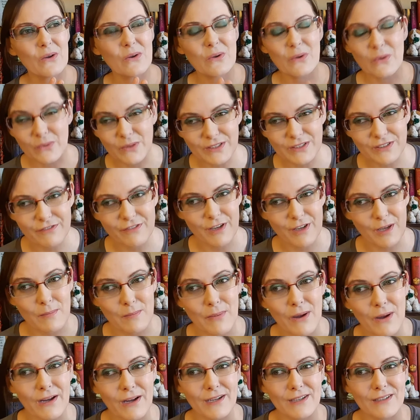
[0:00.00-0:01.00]
who is a
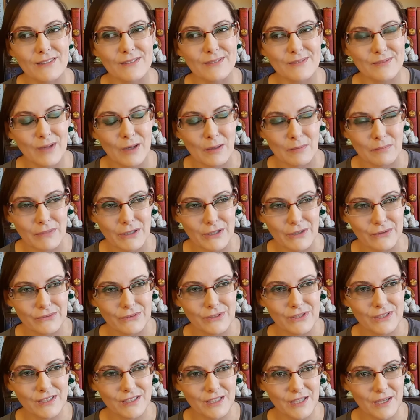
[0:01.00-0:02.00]
vampire,
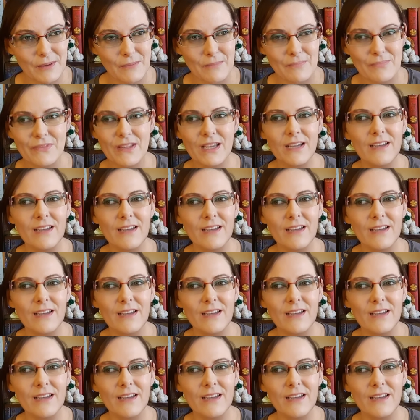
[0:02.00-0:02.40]
unbeknownst to him.